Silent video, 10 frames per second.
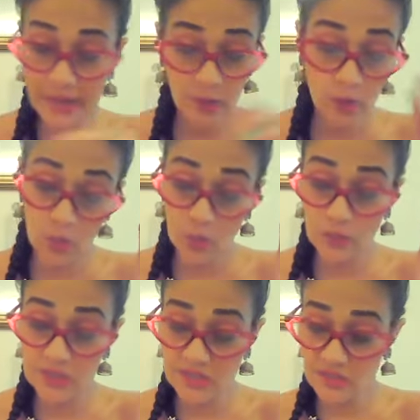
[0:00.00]
I don't know
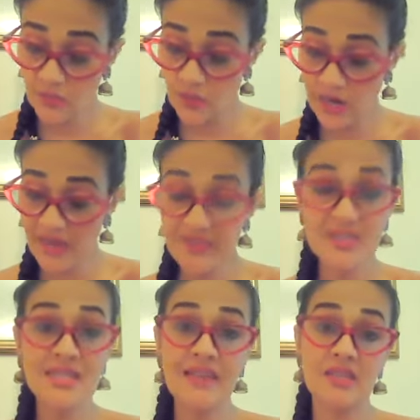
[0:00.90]
who this is for. I have
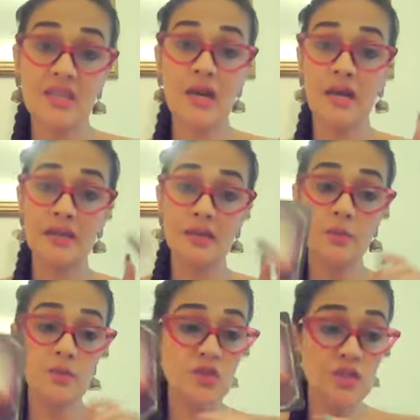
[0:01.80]
the death card
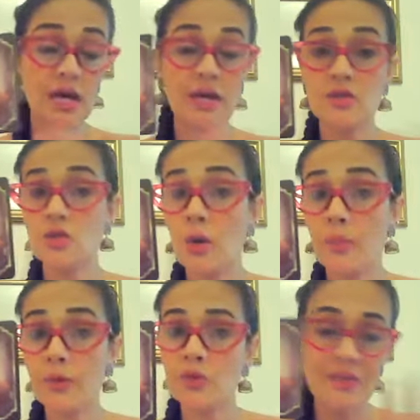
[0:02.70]
here, which is a card of
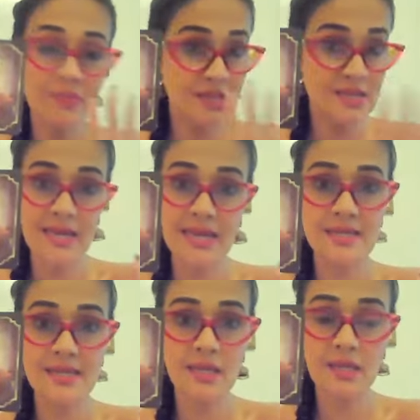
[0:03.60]
Scorpio. Something is
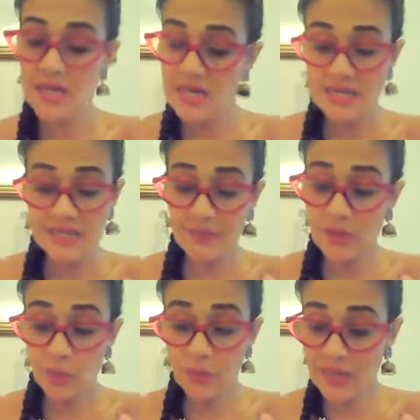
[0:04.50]
ending.
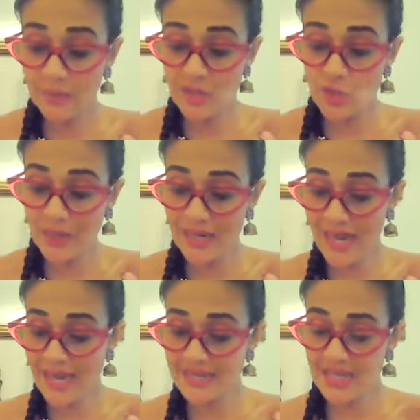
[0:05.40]
Something could be coming to an
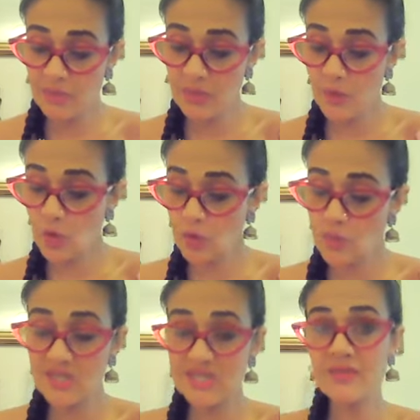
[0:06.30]
end, and maybe you're going
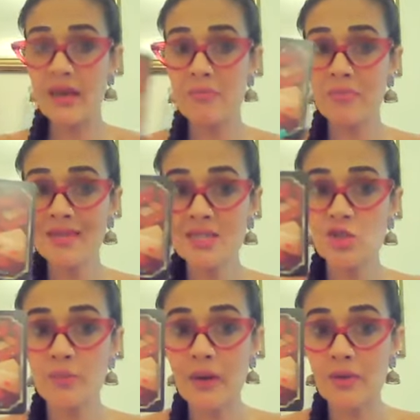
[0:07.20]
to receive a
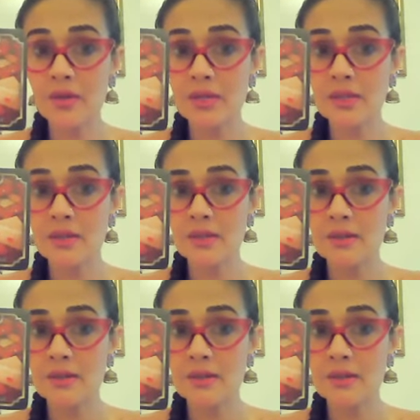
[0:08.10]
message about it.